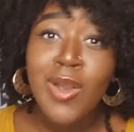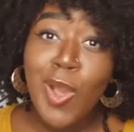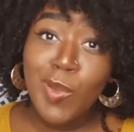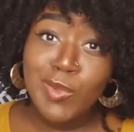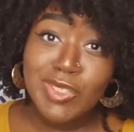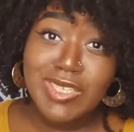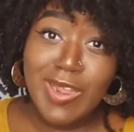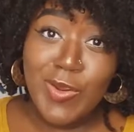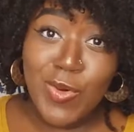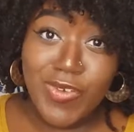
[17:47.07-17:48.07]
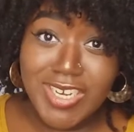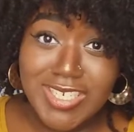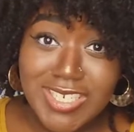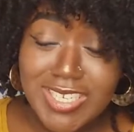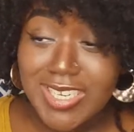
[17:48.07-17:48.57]
I'm just like
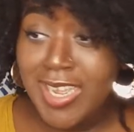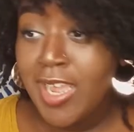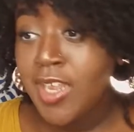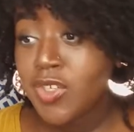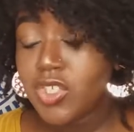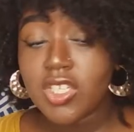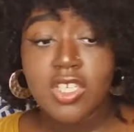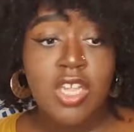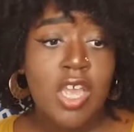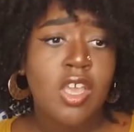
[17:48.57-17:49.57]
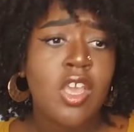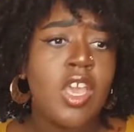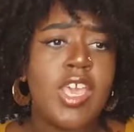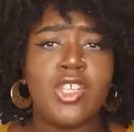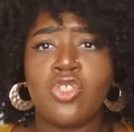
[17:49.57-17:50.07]
already. She was just like,
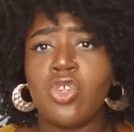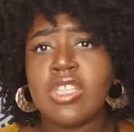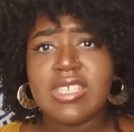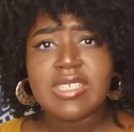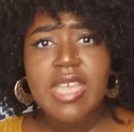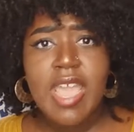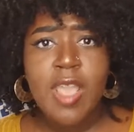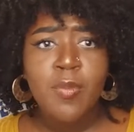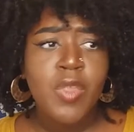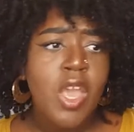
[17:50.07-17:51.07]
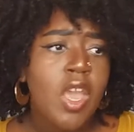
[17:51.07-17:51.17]
it's not the same.